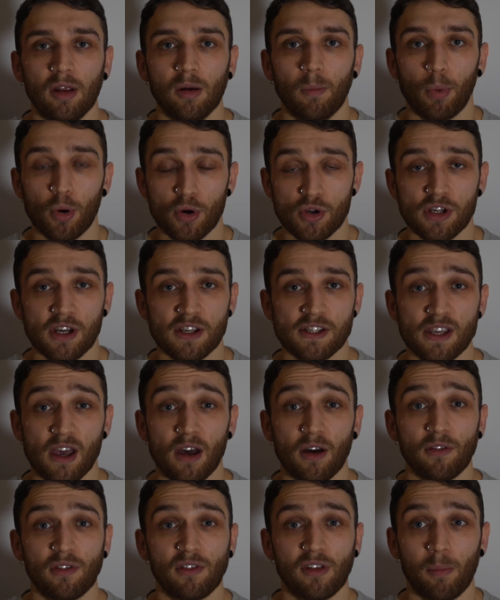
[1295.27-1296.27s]
push
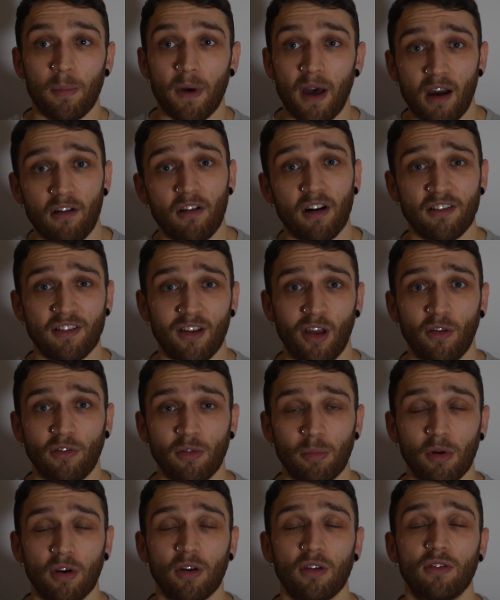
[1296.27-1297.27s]
ourselves to better ourselves,
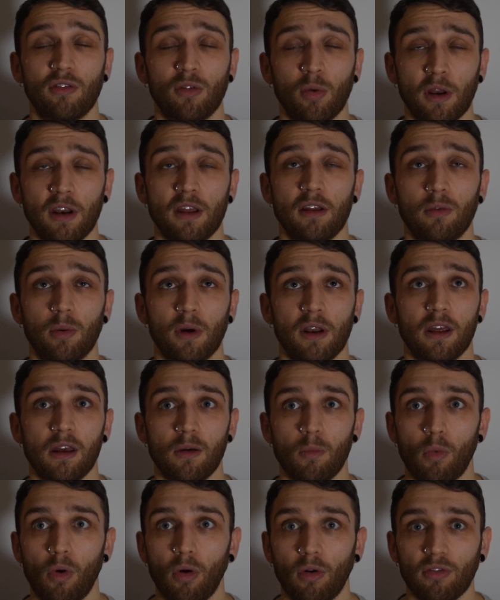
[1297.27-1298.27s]
because 2020
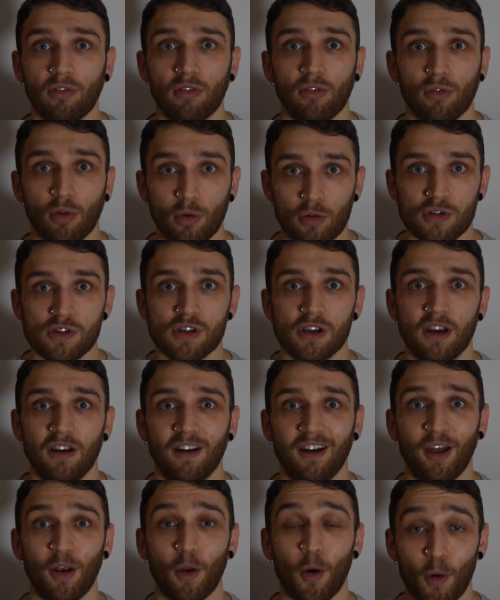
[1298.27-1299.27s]
was such
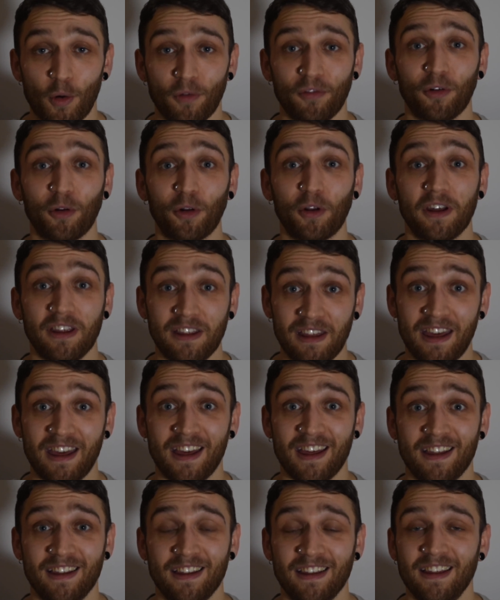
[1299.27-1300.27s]
an awful year.